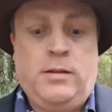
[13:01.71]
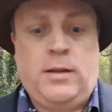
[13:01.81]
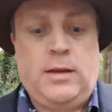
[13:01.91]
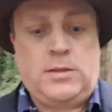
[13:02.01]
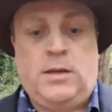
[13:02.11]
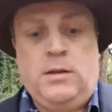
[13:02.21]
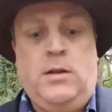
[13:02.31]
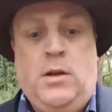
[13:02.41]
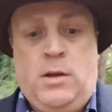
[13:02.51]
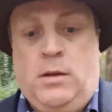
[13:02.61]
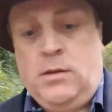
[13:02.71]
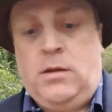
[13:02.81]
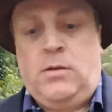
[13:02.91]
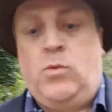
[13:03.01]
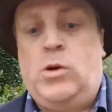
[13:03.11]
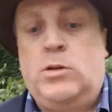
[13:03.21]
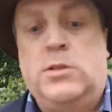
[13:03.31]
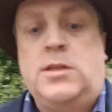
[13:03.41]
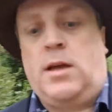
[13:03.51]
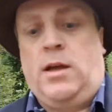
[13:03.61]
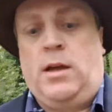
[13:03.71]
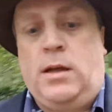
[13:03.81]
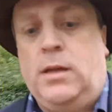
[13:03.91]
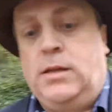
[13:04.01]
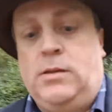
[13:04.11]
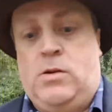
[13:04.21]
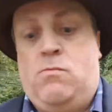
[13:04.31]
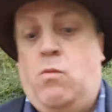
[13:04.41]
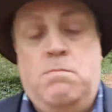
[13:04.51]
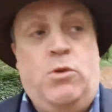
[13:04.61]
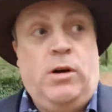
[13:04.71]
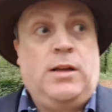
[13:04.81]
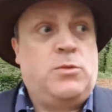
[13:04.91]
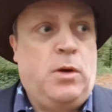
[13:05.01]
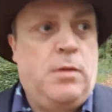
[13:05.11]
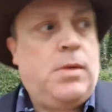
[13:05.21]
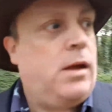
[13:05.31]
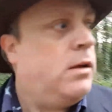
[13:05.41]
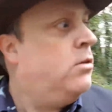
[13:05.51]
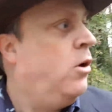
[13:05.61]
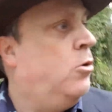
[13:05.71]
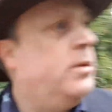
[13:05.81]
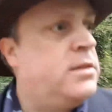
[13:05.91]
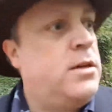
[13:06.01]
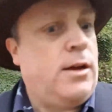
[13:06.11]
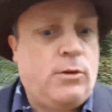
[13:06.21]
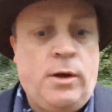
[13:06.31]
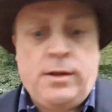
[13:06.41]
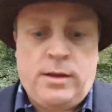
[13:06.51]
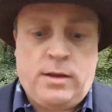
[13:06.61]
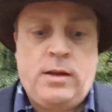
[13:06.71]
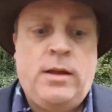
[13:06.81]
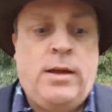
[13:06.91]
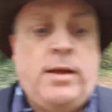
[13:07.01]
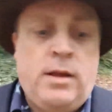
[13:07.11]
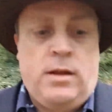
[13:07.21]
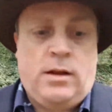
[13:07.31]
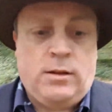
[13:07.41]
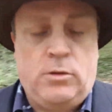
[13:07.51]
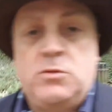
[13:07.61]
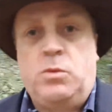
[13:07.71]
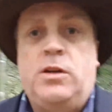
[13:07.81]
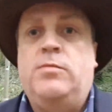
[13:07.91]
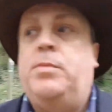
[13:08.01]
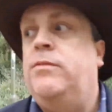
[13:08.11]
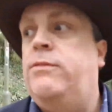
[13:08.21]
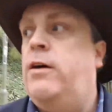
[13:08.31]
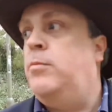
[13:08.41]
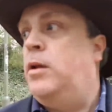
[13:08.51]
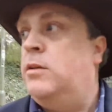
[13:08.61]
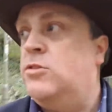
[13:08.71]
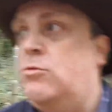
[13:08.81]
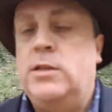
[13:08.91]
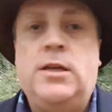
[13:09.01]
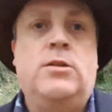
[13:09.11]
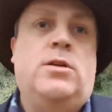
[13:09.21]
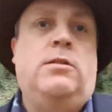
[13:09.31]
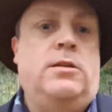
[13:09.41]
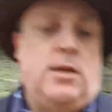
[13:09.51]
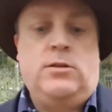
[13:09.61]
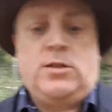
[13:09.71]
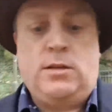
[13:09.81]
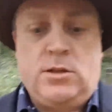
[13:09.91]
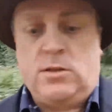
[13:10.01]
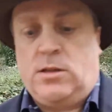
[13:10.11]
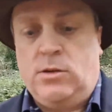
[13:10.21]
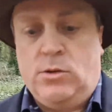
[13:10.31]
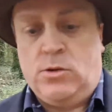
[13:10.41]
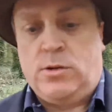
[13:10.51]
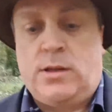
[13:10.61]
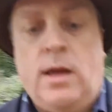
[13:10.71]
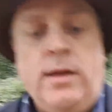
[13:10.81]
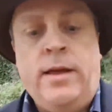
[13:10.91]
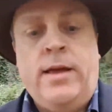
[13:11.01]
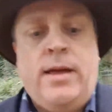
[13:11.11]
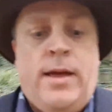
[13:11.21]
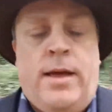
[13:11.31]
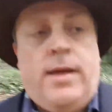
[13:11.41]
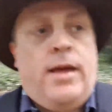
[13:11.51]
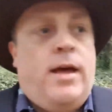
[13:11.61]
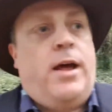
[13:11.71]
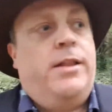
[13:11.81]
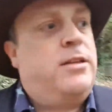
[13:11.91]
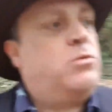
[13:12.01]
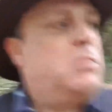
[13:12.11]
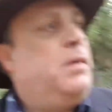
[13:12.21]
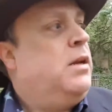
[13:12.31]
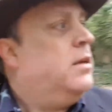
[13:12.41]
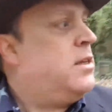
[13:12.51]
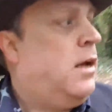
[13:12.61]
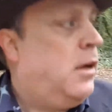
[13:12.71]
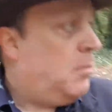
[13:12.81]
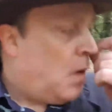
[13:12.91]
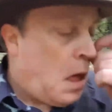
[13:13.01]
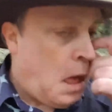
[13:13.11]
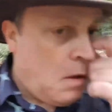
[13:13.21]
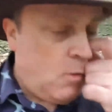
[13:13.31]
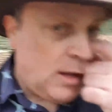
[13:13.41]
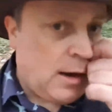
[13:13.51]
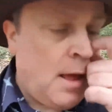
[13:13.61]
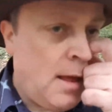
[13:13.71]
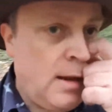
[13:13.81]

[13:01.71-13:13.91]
that was uh, more or less where my home is now. Uh, those would have been farmlands right outside the town centre to the north. And this would have been at a time, well,